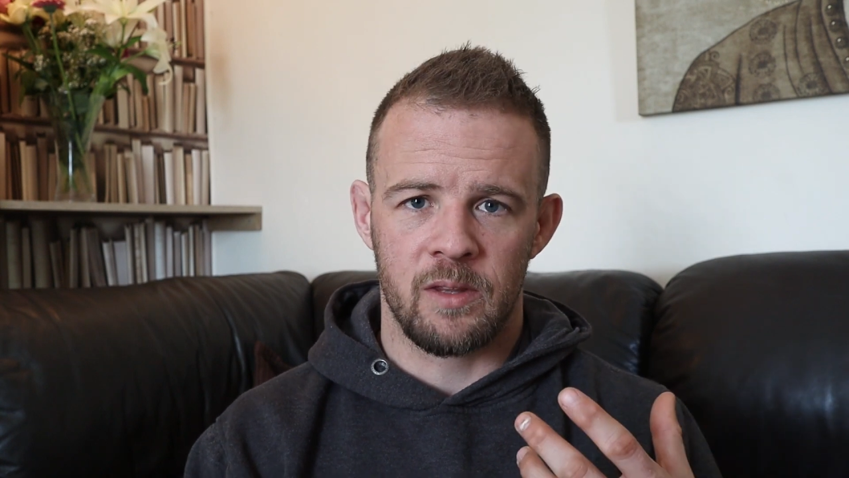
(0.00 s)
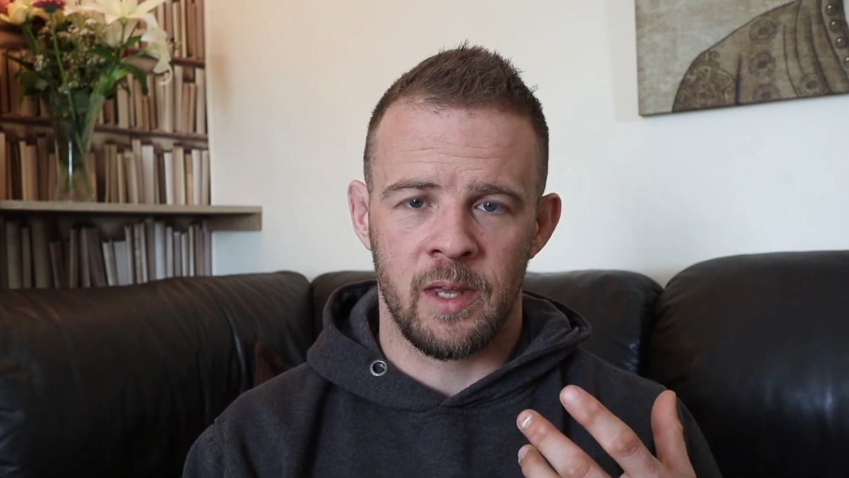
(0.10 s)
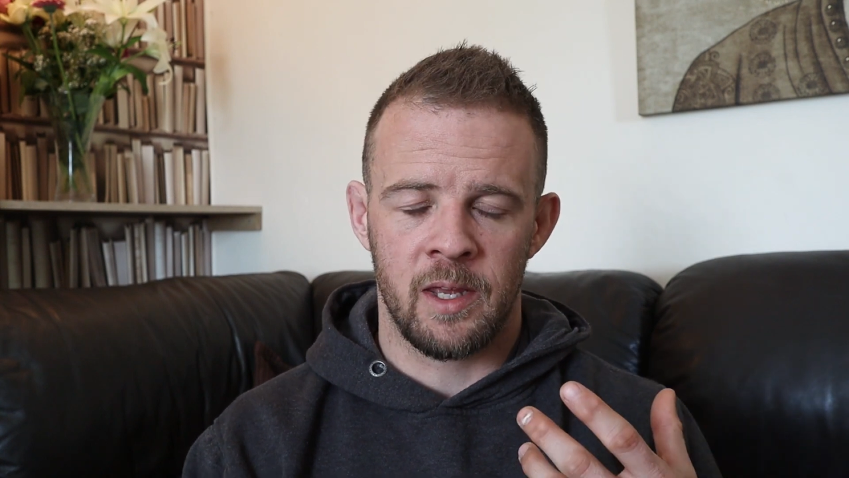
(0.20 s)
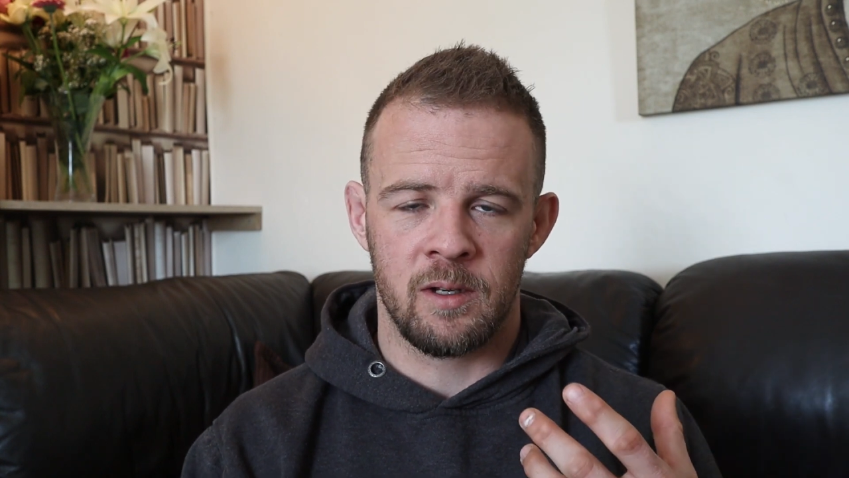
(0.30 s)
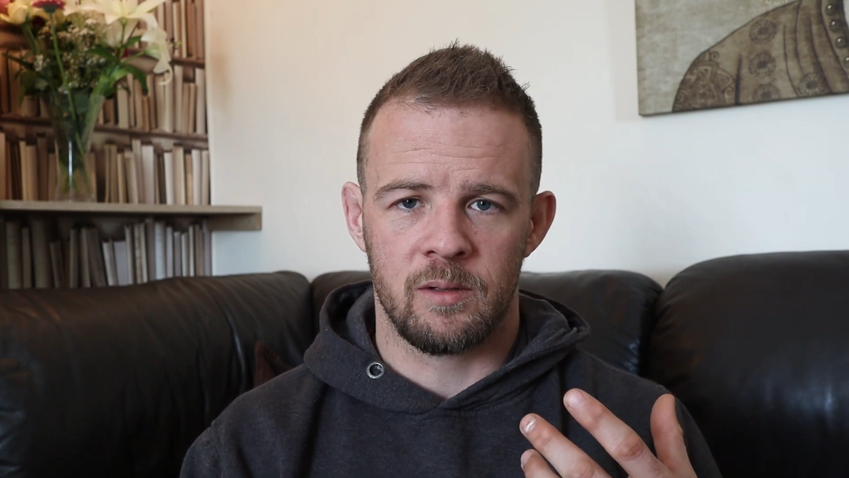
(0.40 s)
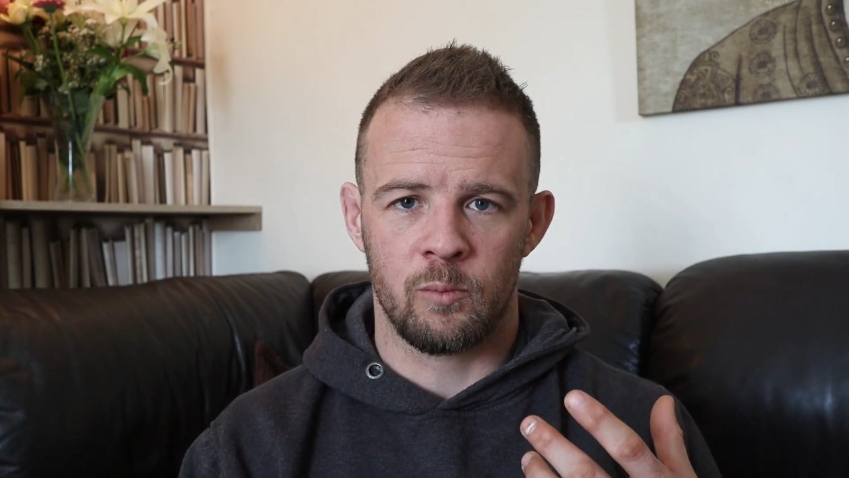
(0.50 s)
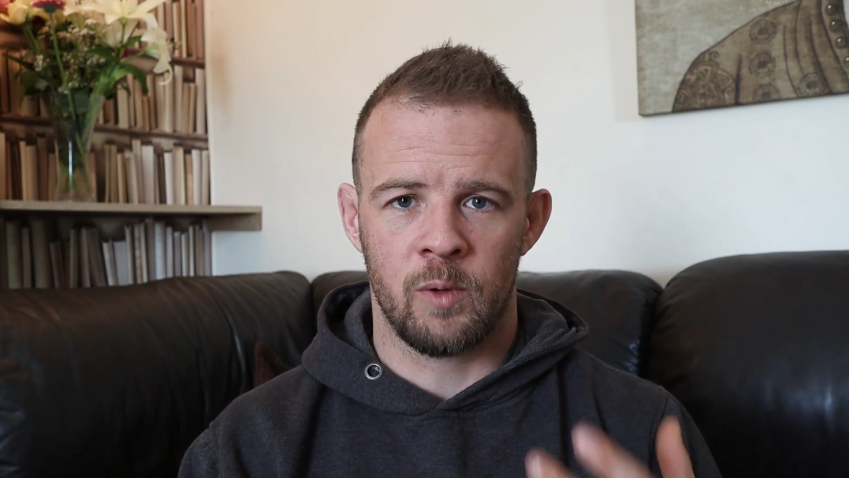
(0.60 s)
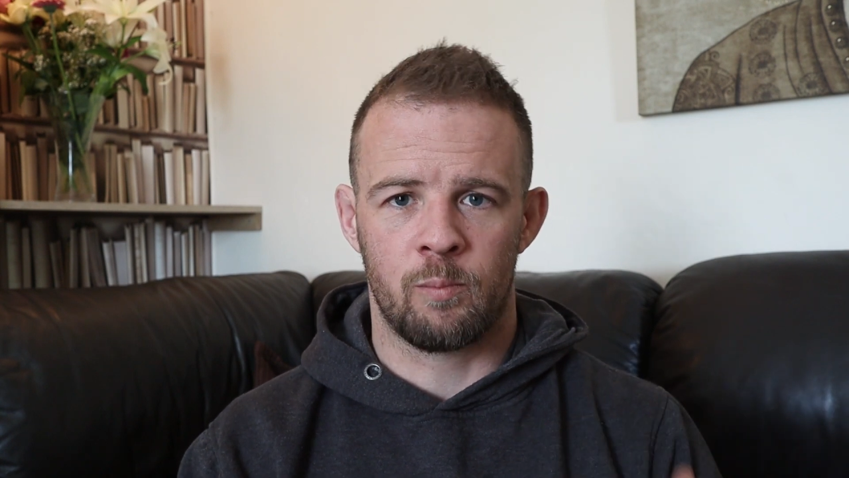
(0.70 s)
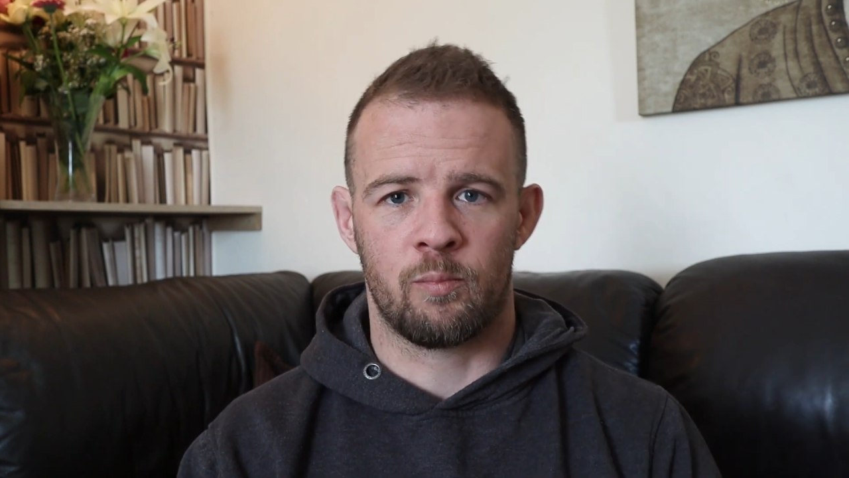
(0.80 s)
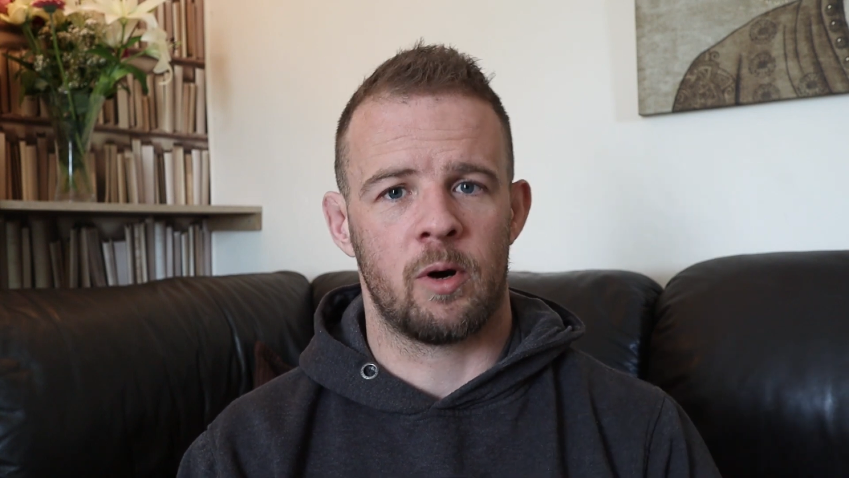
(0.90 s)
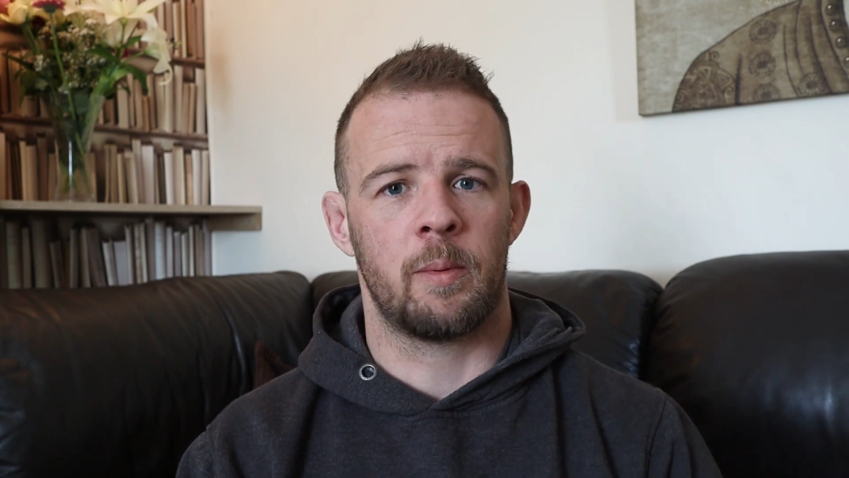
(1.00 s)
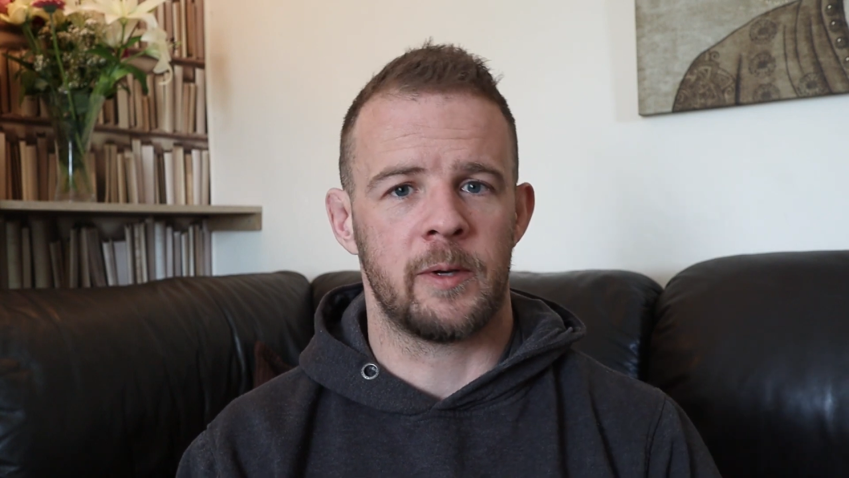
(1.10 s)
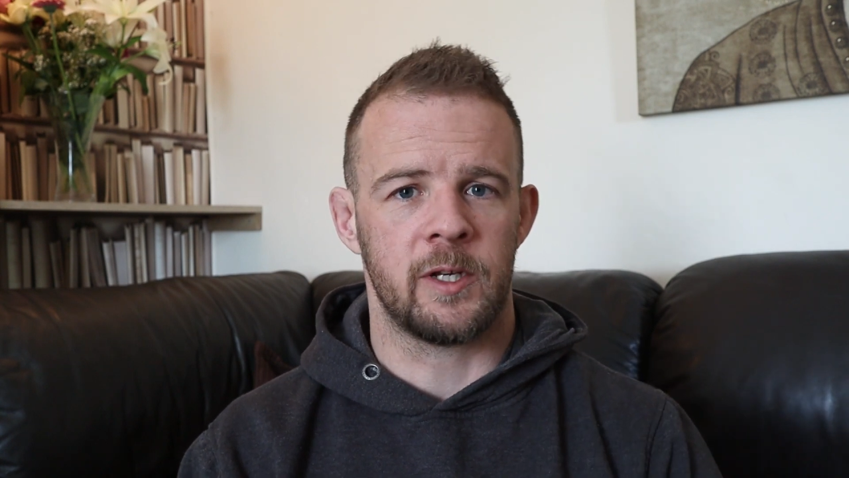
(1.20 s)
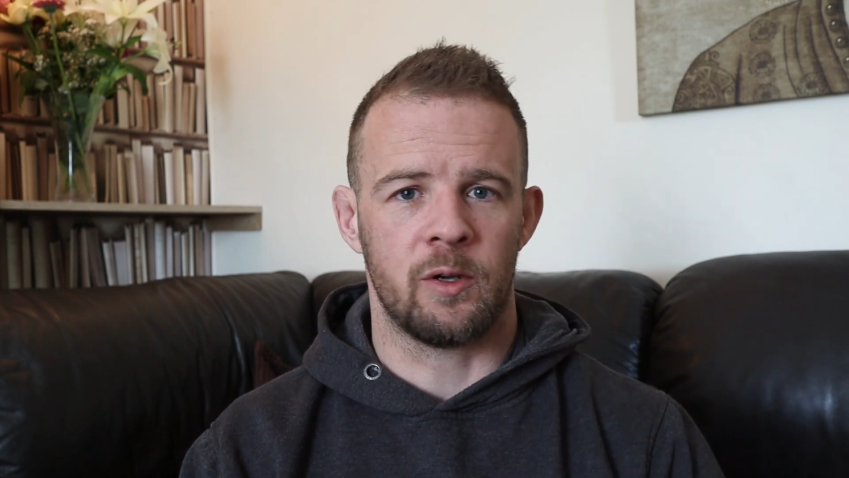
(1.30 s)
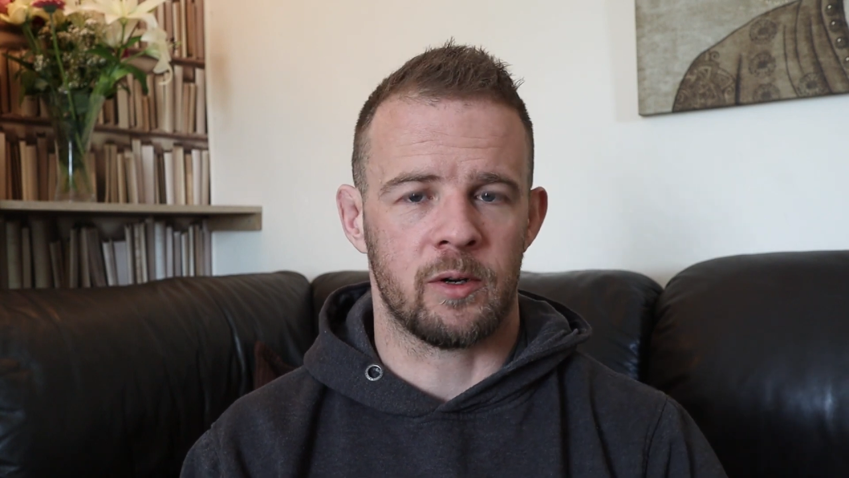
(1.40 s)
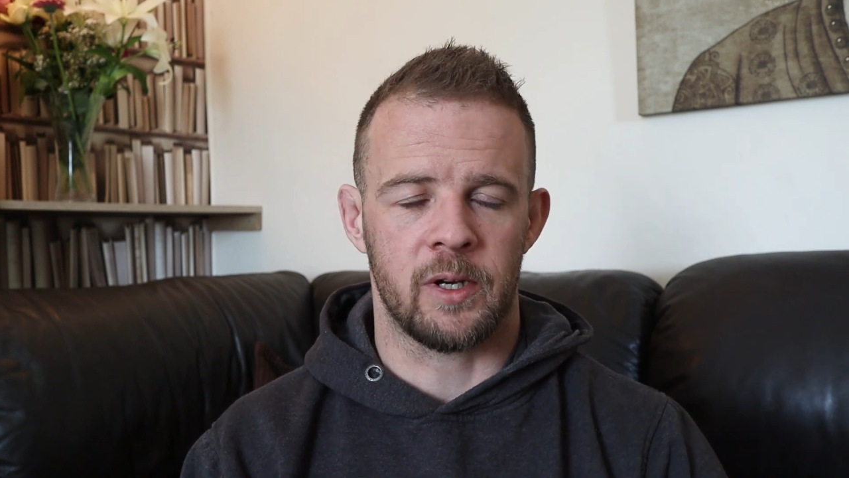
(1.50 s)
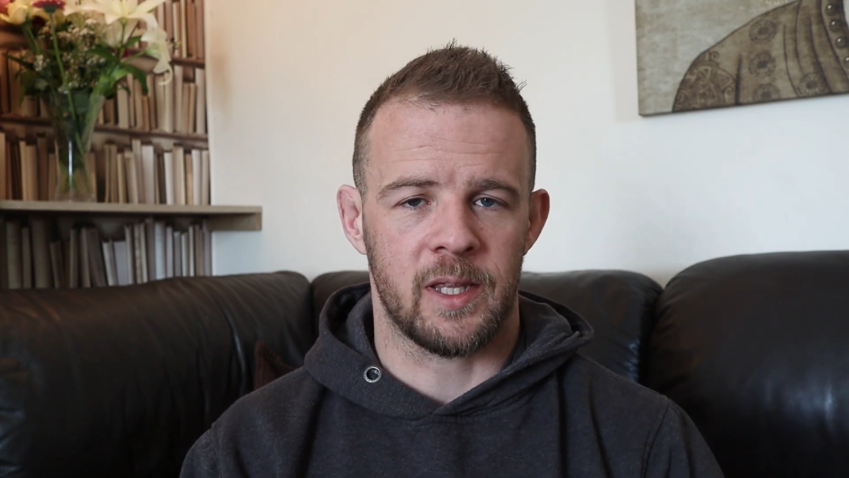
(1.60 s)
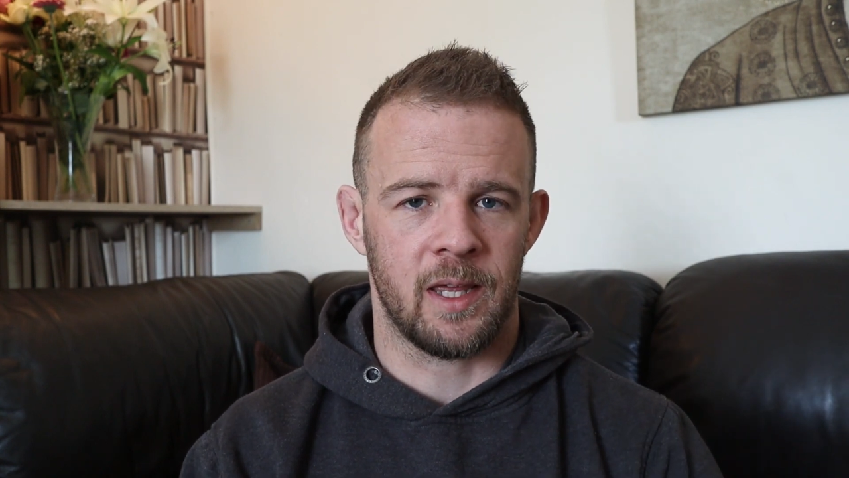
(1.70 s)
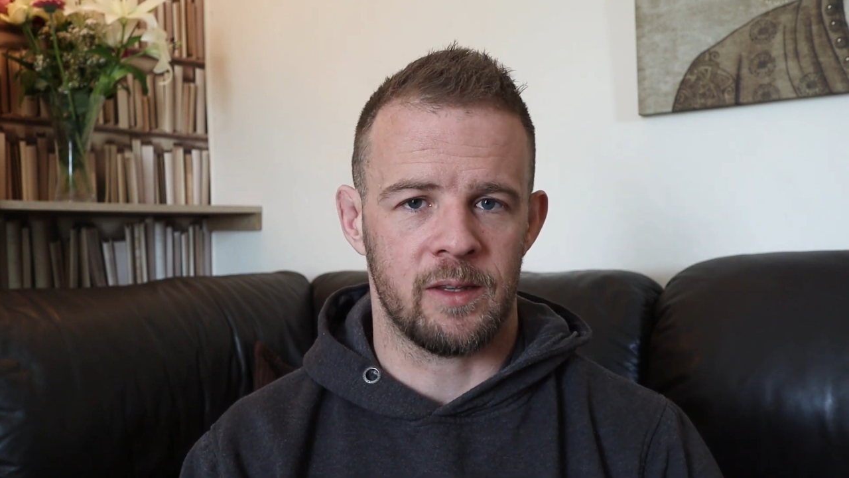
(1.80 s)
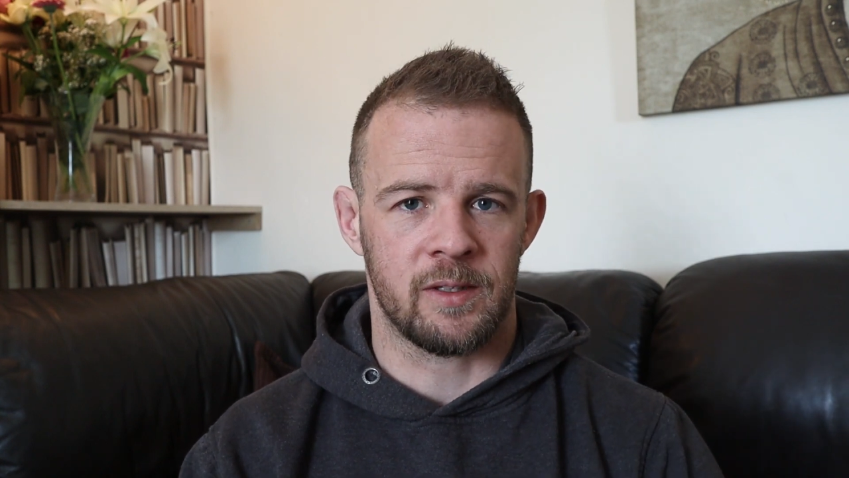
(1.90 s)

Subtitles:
then we're probably not going to get